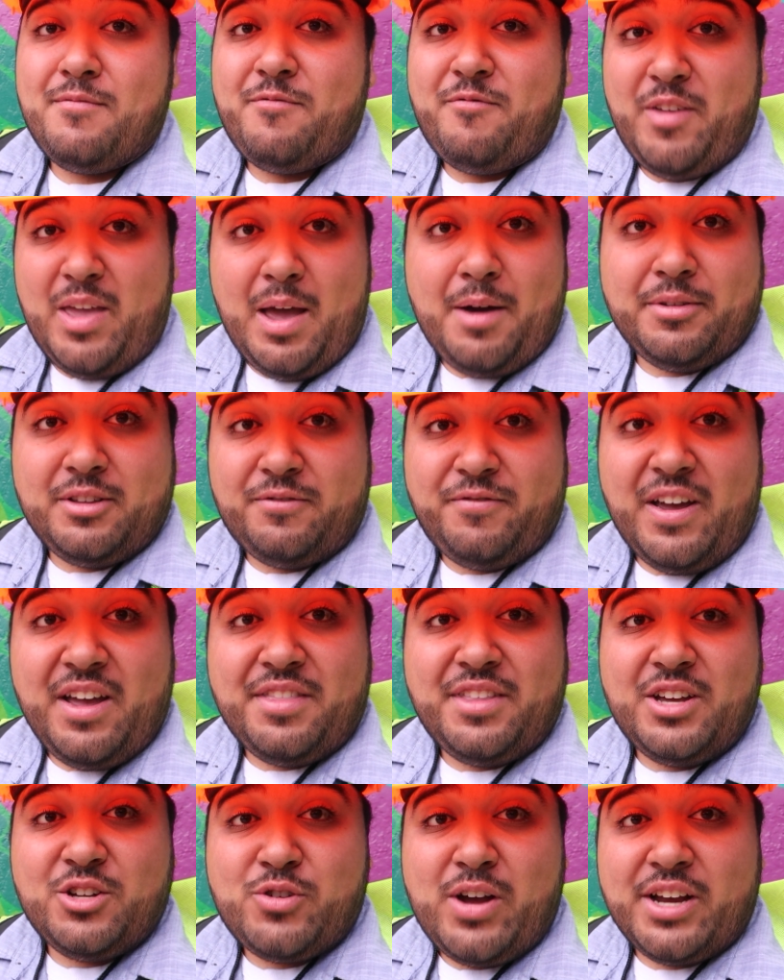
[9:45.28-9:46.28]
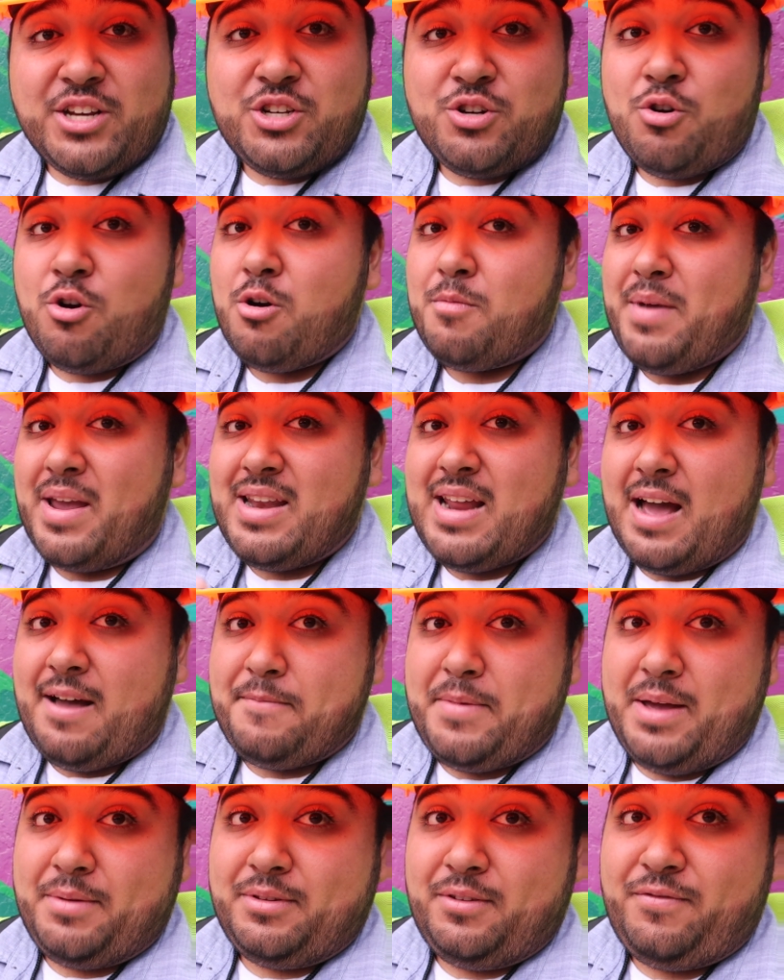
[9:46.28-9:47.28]
be able to fit in the attraction or may
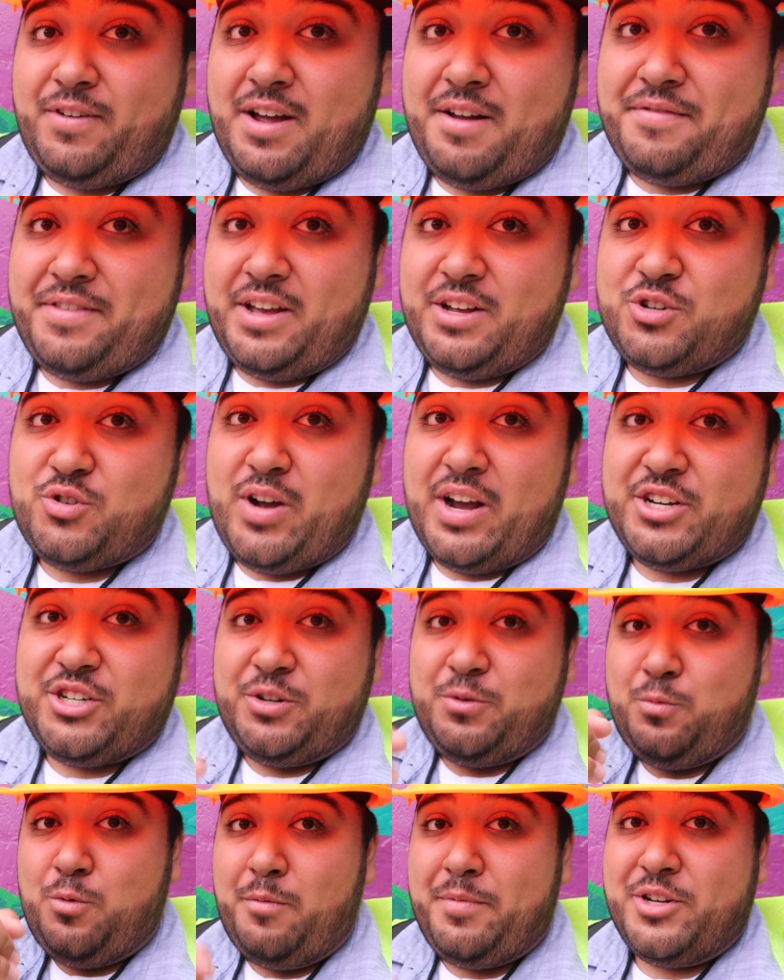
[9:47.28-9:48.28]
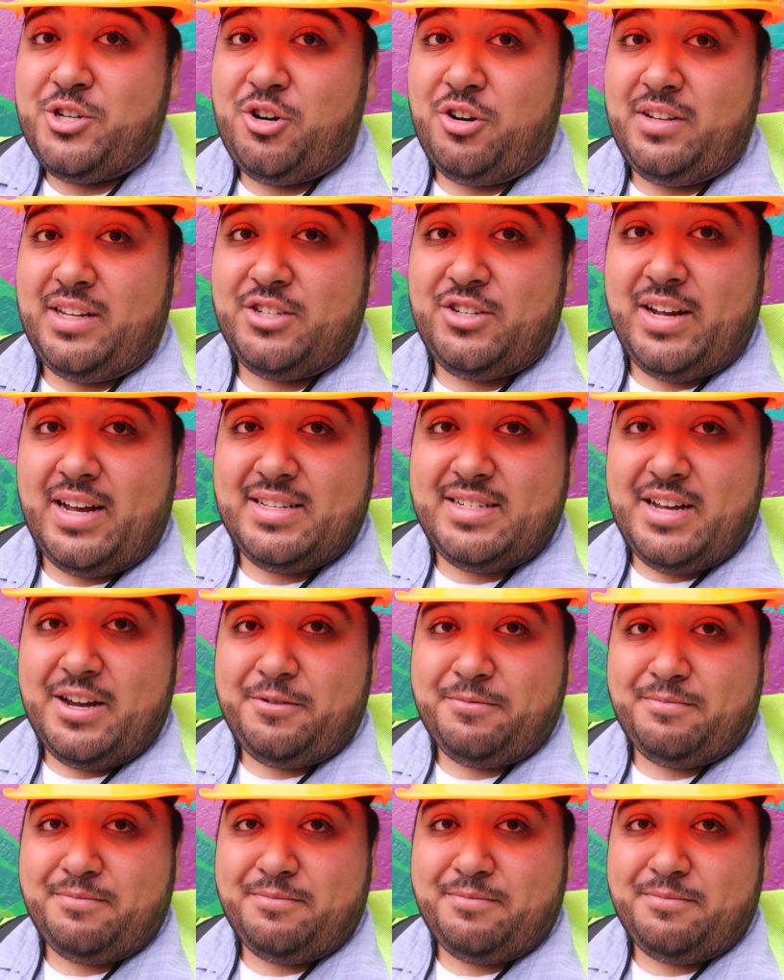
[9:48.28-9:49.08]
not be able to fit on the attraction. We'll be sure to let you guys know.